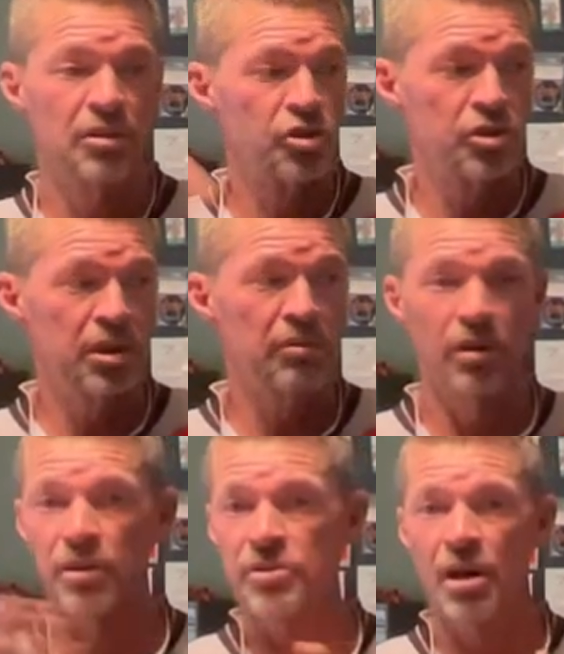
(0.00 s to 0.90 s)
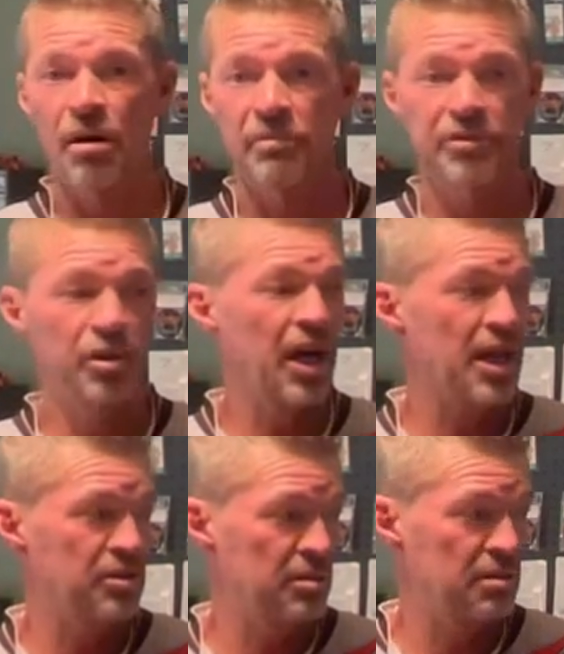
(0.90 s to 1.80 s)
She runs off,
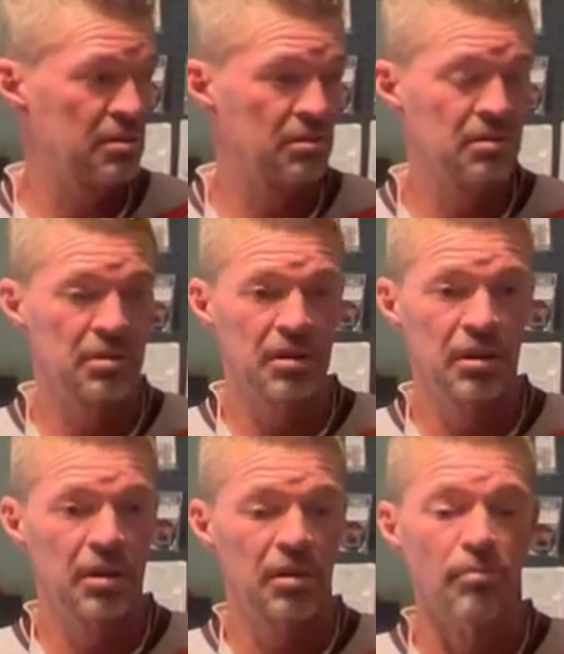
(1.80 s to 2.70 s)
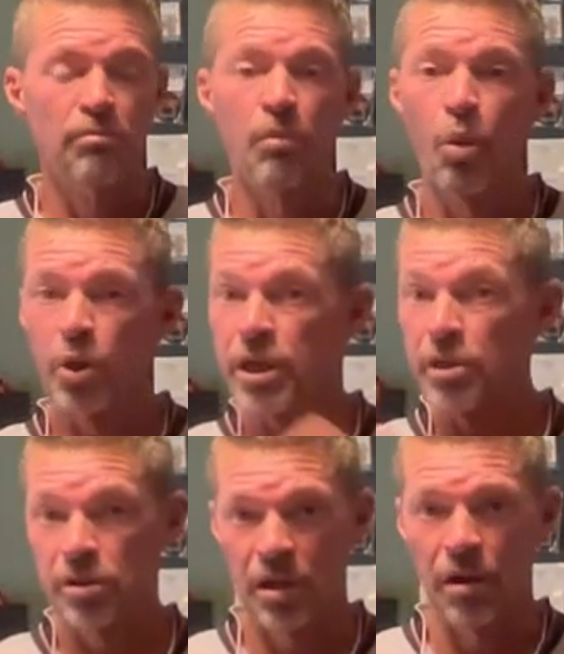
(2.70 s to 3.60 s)
crashes. More
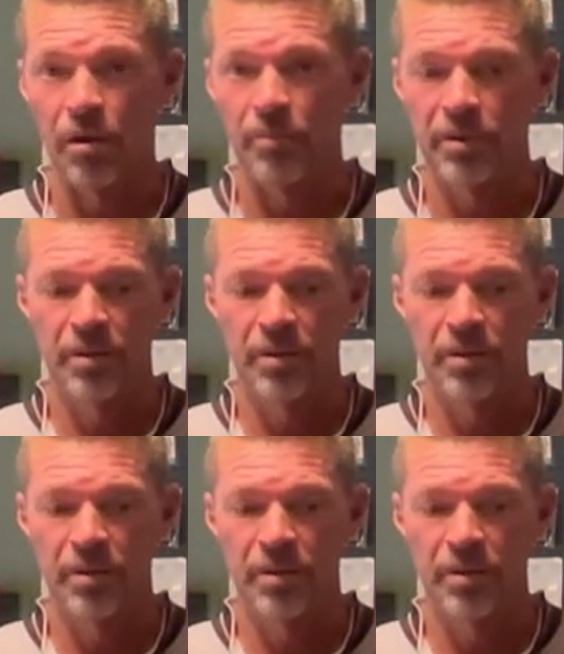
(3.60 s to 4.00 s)
deer come,